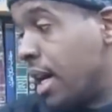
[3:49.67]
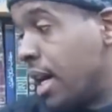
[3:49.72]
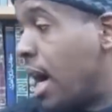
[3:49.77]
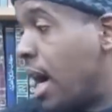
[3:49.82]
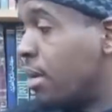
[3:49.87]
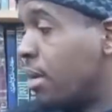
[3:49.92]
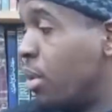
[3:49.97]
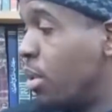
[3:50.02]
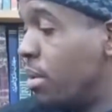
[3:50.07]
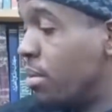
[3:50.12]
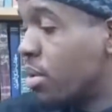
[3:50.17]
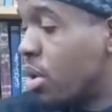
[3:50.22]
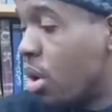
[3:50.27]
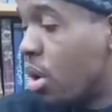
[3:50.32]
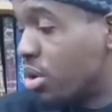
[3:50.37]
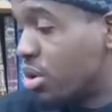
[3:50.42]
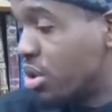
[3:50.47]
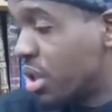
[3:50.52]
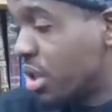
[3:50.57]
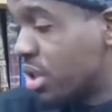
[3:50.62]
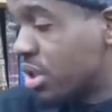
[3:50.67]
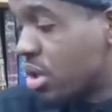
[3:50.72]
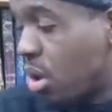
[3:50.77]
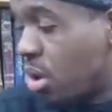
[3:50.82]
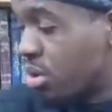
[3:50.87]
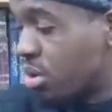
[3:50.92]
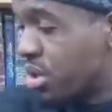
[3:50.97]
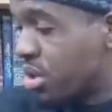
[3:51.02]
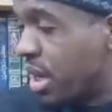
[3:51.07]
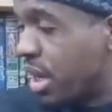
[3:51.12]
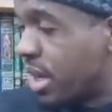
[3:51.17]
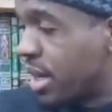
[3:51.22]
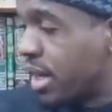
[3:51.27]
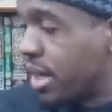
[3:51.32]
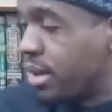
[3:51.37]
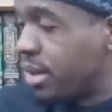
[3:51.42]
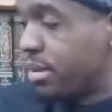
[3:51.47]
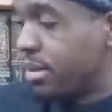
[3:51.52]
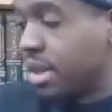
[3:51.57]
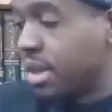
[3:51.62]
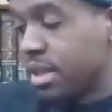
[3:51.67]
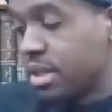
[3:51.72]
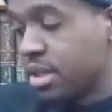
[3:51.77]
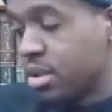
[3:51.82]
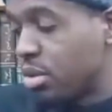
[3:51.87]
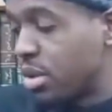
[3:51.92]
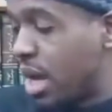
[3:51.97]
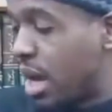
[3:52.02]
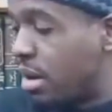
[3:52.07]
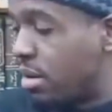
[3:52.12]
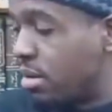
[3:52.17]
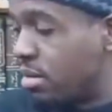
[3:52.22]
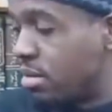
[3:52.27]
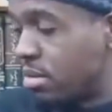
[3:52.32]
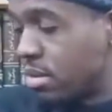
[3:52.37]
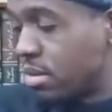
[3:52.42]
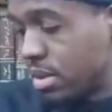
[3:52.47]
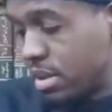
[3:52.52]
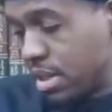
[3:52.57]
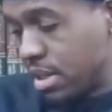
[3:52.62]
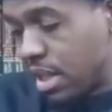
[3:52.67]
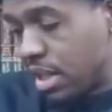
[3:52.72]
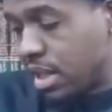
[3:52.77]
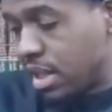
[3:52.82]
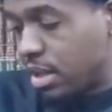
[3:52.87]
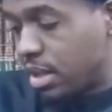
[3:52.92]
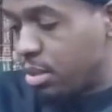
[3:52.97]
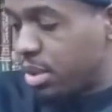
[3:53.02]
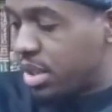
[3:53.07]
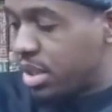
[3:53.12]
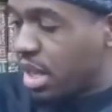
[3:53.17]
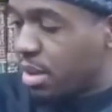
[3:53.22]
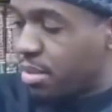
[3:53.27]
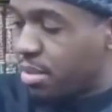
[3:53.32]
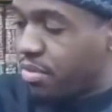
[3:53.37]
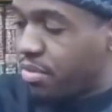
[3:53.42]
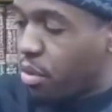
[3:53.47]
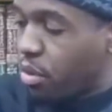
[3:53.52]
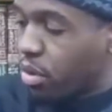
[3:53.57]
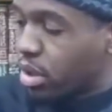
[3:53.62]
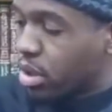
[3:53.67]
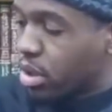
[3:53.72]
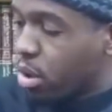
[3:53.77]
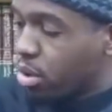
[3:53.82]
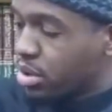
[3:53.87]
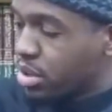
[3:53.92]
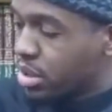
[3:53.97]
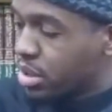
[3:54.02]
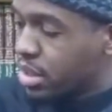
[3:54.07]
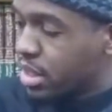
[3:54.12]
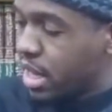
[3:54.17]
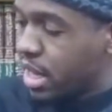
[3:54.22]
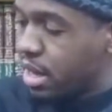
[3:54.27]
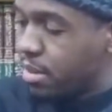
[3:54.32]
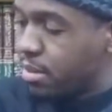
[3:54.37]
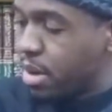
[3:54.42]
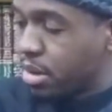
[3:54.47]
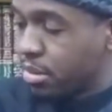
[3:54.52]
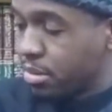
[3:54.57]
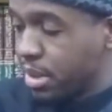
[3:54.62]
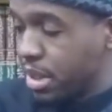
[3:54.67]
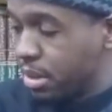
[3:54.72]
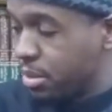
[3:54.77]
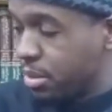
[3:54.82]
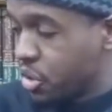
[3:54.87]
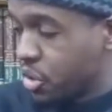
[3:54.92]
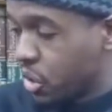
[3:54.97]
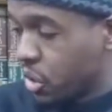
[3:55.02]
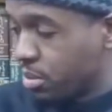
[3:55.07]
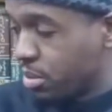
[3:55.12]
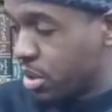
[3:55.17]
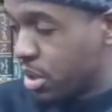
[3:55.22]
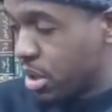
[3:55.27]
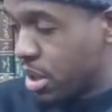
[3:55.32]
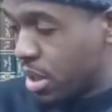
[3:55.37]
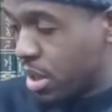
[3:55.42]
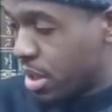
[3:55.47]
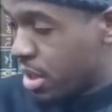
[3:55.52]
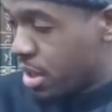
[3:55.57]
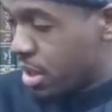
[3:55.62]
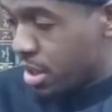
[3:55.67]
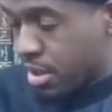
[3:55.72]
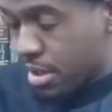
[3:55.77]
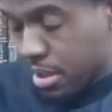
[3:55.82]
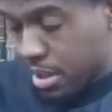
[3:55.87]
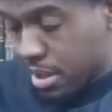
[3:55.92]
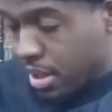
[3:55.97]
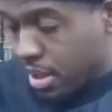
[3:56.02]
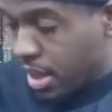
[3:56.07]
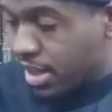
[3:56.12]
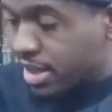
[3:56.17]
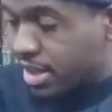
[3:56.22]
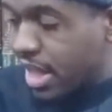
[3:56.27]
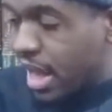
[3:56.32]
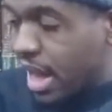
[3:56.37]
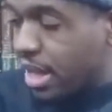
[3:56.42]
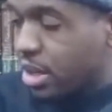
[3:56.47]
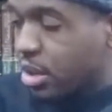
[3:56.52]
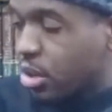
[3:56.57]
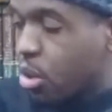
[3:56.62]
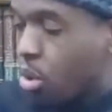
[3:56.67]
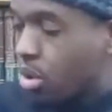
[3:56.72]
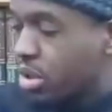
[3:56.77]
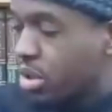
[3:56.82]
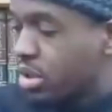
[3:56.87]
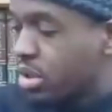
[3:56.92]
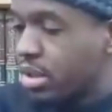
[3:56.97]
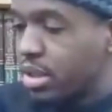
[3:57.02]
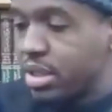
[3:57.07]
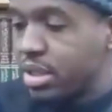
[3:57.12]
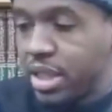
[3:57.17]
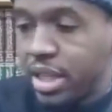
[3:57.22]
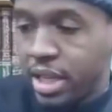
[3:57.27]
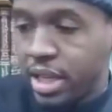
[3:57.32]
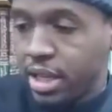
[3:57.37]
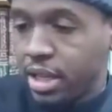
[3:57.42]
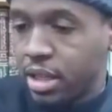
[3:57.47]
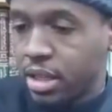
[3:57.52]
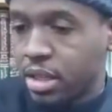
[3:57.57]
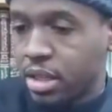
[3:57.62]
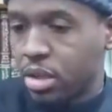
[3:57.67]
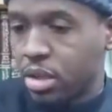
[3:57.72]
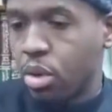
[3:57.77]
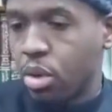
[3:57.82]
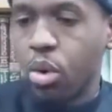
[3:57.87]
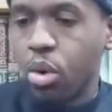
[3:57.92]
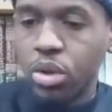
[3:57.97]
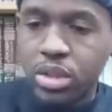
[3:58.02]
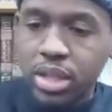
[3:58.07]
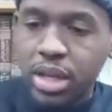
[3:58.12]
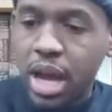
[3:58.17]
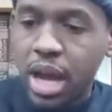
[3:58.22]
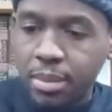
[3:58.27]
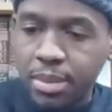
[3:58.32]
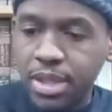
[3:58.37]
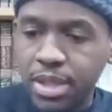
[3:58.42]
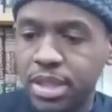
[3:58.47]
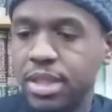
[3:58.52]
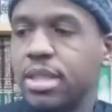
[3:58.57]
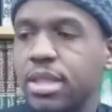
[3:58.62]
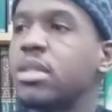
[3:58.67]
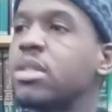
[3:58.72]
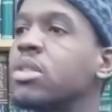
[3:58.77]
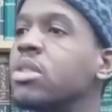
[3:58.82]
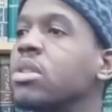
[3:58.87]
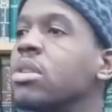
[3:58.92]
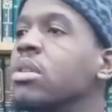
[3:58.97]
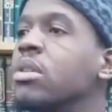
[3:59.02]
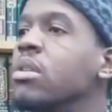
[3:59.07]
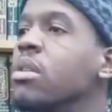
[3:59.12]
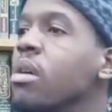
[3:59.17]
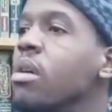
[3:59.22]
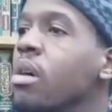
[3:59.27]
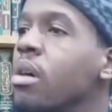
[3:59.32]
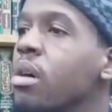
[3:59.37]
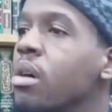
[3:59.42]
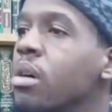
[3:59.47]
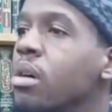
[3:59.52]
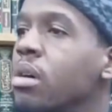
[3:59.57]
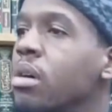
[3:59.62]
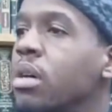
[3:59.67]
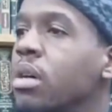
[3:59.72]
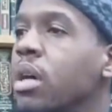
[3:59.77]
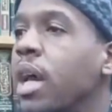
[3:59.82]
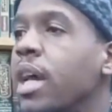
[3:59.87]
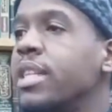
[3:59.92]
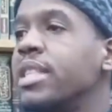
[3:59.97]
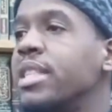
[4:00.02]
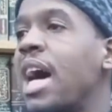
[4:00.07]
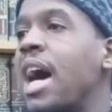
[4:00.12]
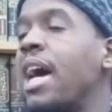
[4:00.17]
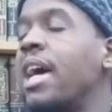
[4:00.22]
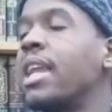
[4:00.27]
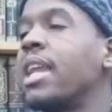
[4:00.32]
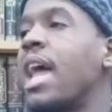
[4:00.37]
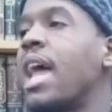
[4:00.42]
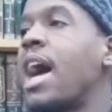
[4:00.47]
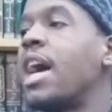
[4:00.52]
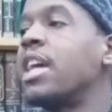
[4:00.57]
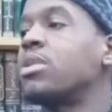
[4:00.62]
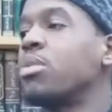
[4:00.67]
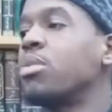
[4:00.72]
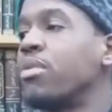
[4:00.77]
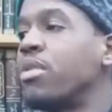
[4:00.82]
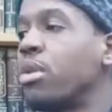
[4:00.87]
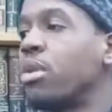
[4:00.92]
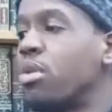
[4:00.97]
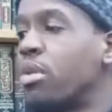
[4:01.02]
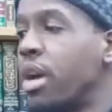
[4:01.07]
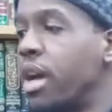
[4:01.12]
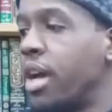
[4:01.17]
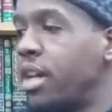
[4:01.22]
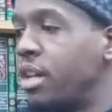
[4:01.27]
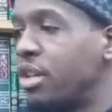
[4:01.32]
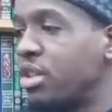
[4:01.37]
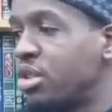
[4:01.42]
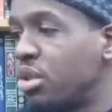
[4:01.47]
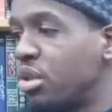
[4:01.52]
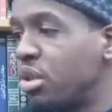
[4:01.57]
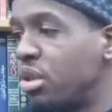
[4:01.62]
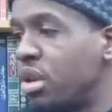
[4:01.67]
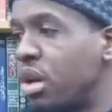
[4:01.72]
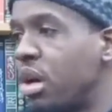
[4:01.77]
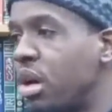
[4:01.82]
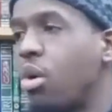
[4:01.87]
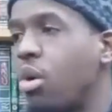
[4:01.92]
al-muhim, culture is culture, akhi, there's no doubt. We said before, the culture today among many Muslims, it's not in accordance to the deen or to common sense. It's not in lines with the Quran and Sunnah